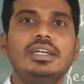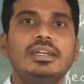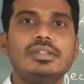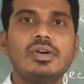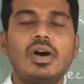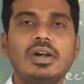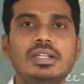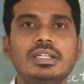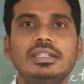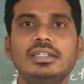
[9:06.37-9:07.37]
So all
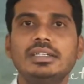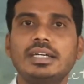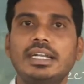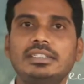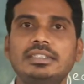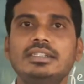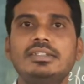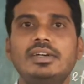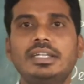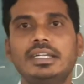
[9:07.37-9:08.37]
the corrections
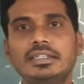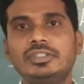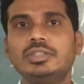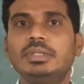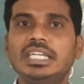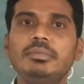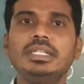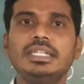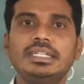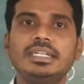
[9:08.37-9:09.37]
or errors should be
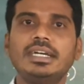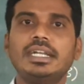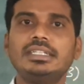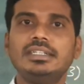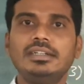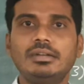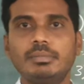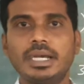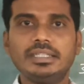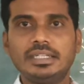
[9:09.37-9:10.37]
immediately corrected
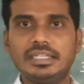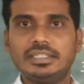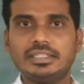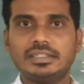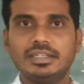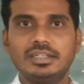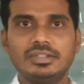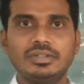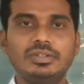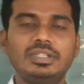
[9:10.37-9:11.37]
by the teacher.
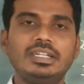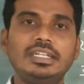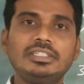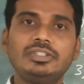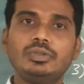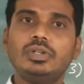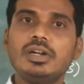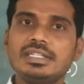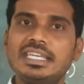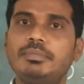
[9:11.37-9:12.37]
So the teacher should
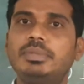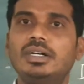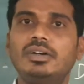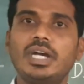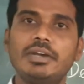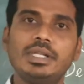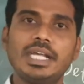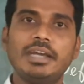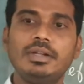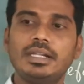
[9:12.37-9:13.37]
not skip,
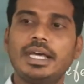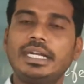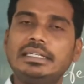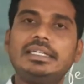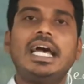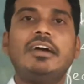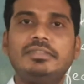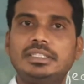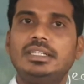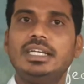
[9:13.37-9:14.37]
I will correct it
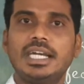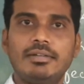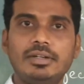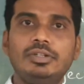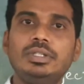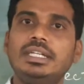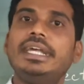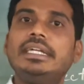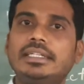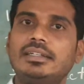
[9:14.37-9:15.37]
after, I will do it
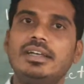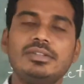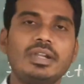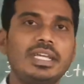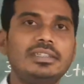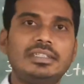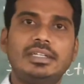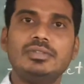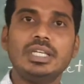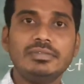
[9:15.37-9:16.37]
later. So like
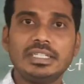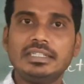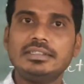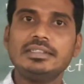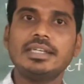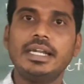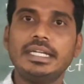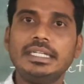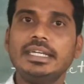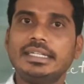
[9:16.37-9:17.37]
that. So if the teacher is
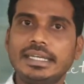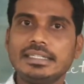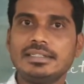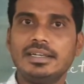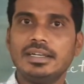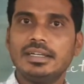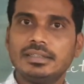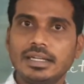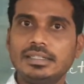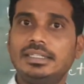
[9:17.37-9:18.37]
conducting a test,
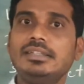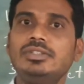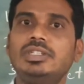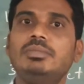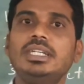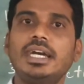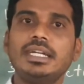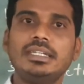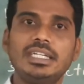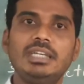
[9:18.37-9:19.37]
that test should be
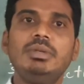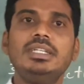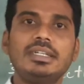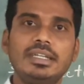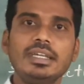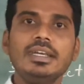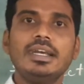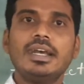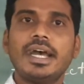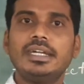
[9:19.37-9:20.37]
corrected
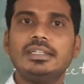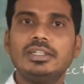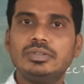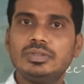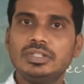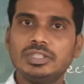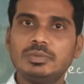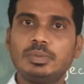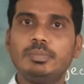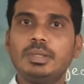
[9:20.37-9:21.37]
immediately and the student
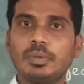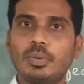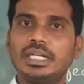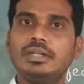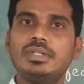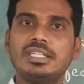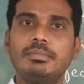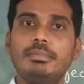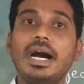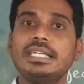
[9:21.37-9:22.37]
should be provided with some
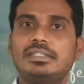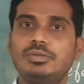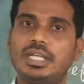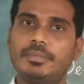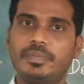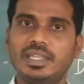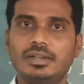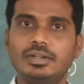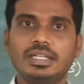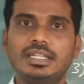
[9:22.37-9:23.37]
marks to them.
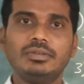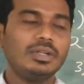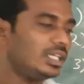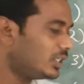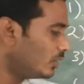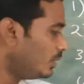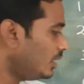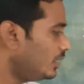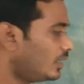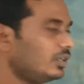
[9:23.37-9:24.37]
Okay, then only it will
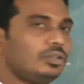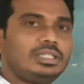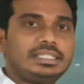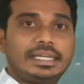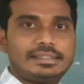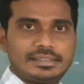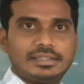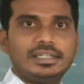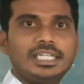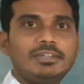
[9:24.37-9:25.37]
be a good test.
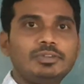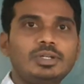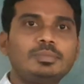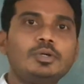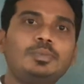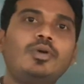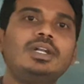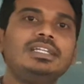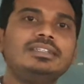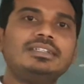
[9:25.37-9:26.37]
If you are
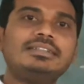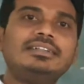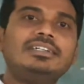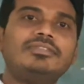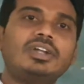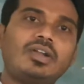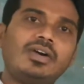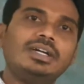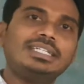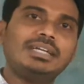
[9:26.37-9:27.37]
postponing the result for a
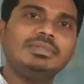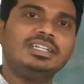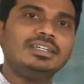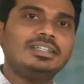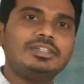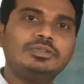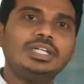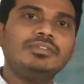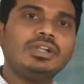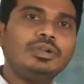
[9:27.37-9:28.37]
longer time, the
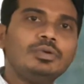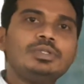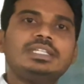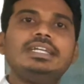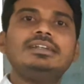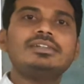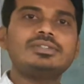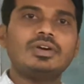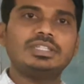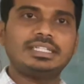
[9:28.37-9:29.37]
student will lose interest
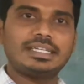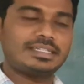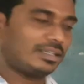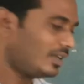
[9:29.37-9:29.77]
on the test.